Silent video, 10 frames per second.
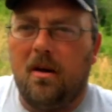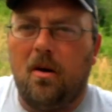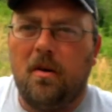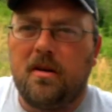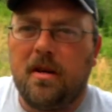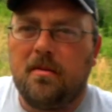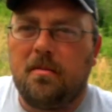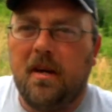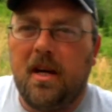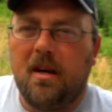always seems
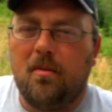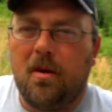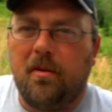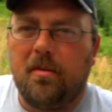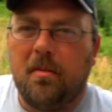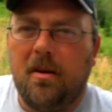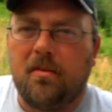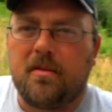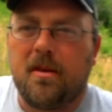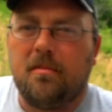to be getting away from me
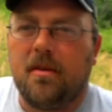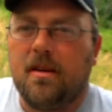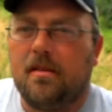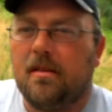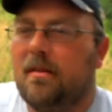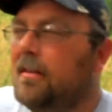for some reason.